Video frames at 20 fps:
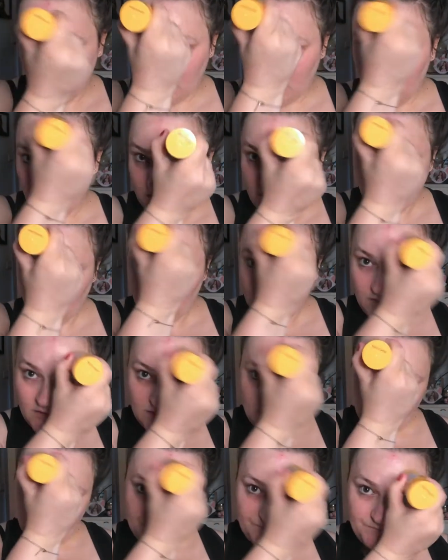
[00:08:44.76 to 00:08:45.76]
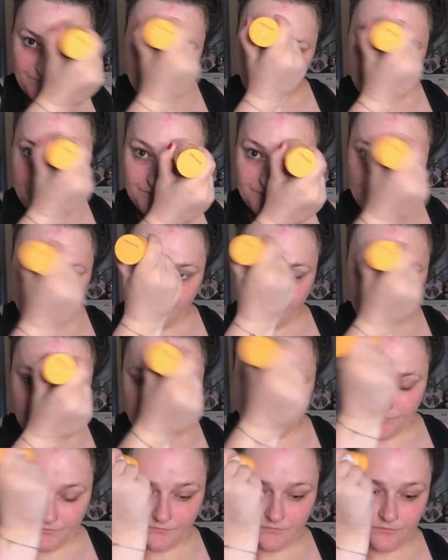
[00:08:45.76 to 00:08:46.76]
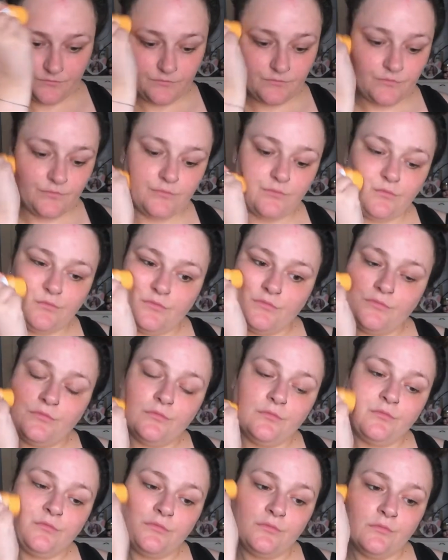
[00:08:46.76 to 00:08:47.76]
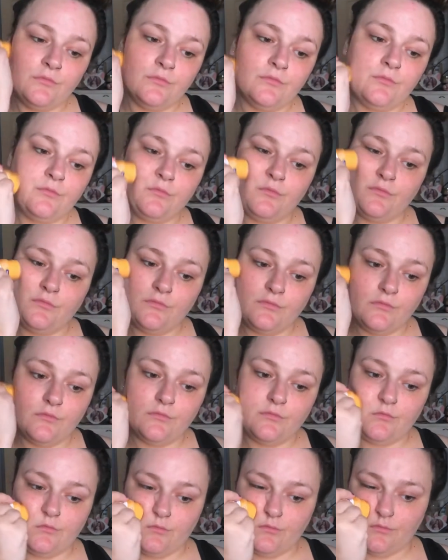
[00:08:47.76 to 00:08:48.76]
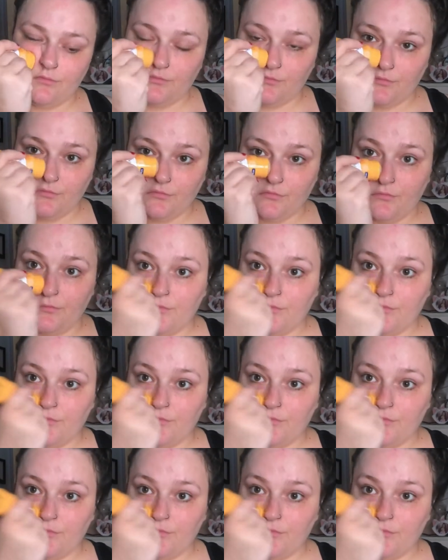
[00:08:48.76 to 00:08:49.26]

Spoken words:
(silence)